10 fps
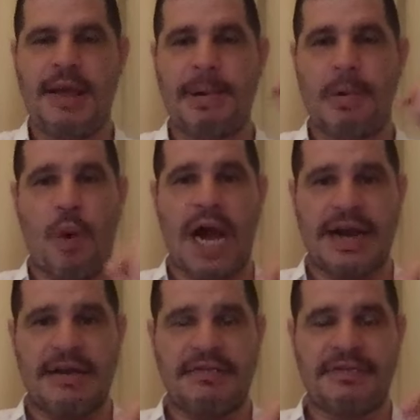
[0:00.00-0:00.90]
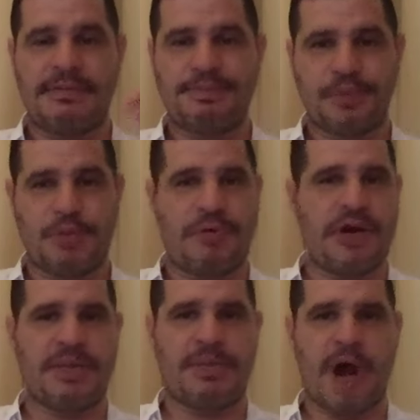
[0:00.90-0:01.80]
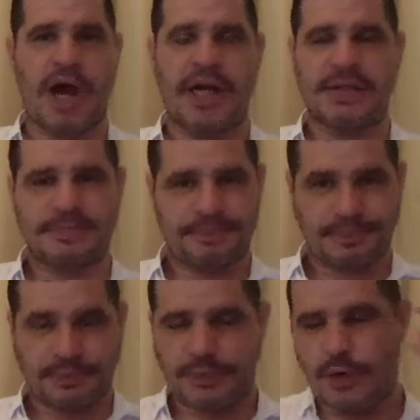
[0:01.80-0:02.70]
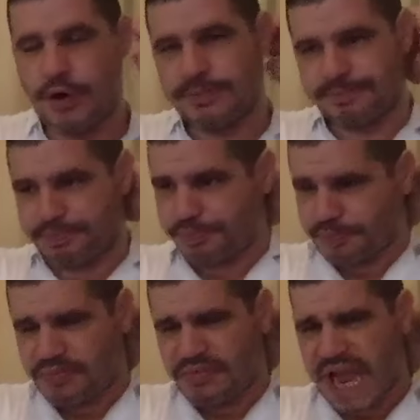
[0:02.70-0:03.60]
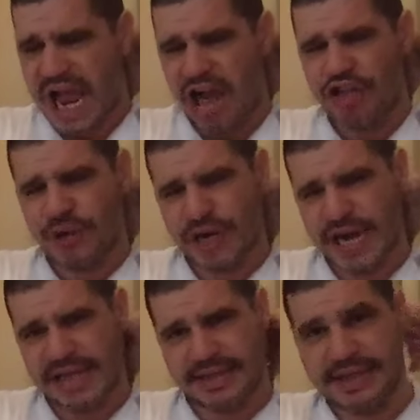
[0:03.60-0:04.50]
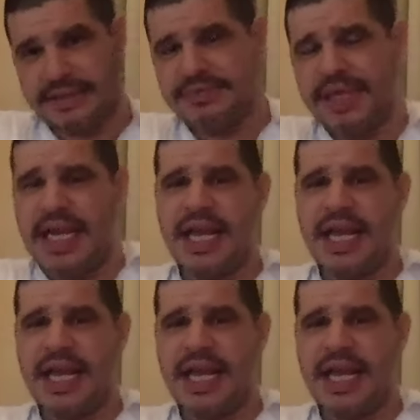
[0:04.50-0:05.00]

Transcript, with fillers: But what if you put in the product for $119